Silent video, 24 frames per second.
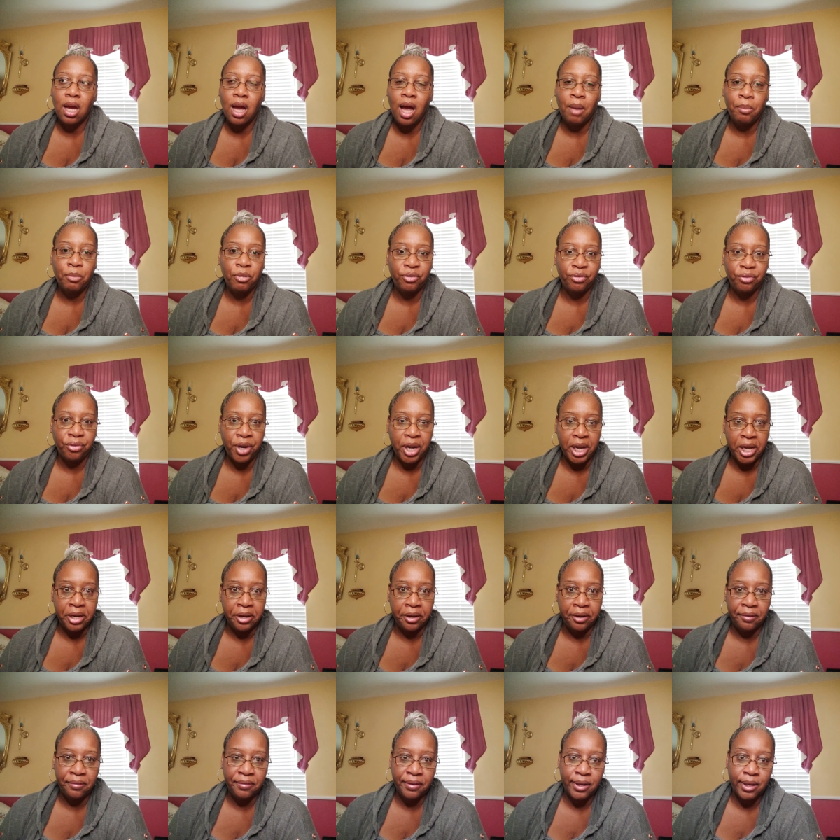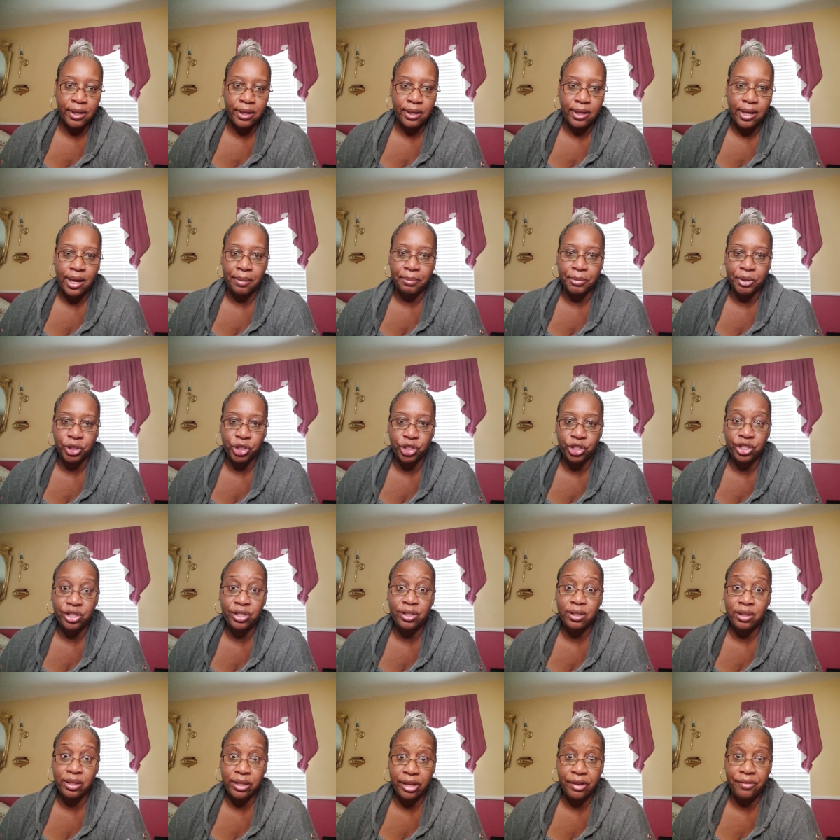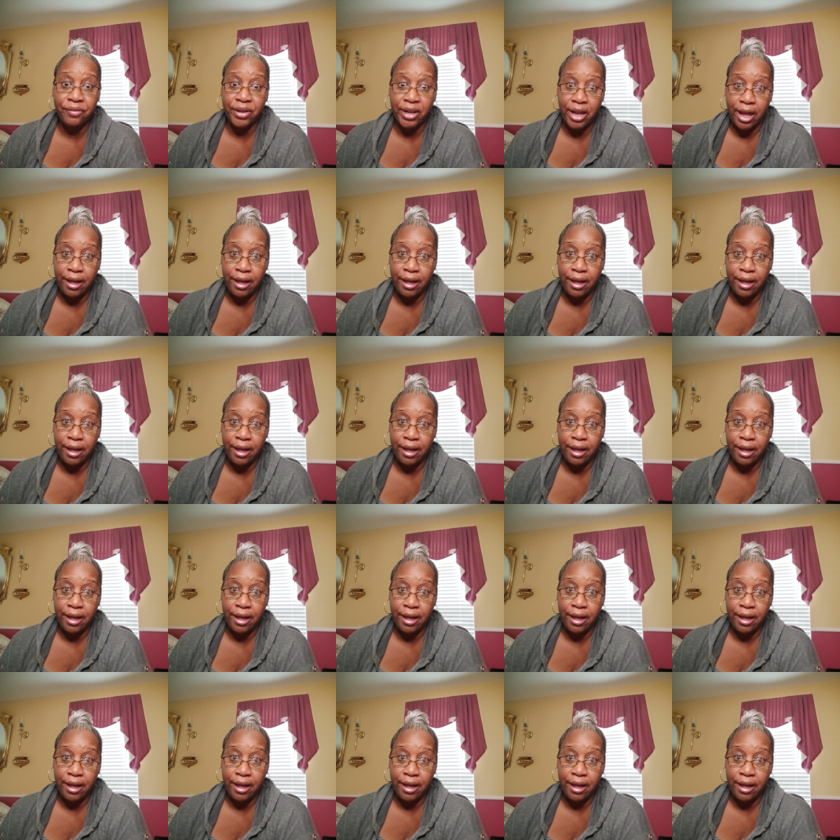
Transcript: I'm afraid of it. I'm just leaving